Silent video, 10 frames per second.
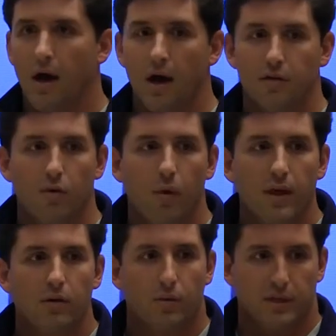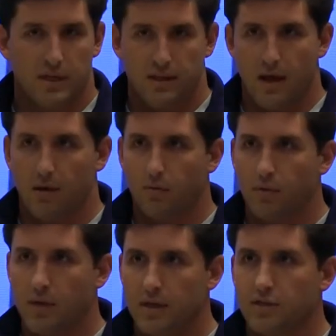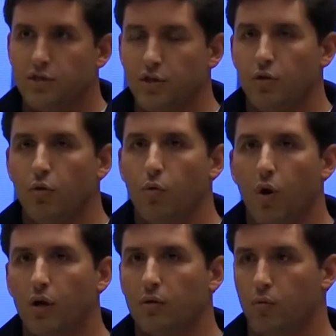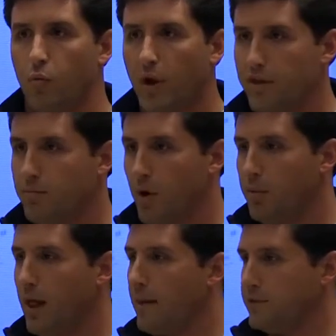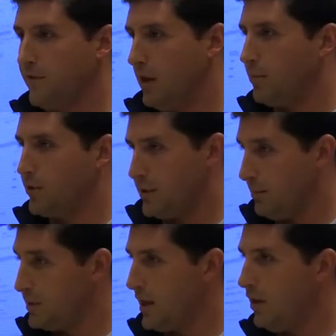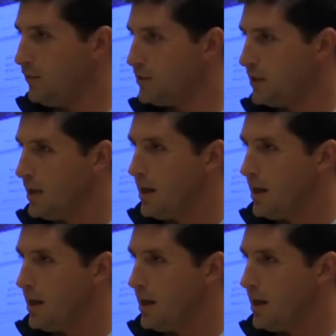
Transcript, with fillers: Uh, the way that we did that is to work with mobile app developers themselves.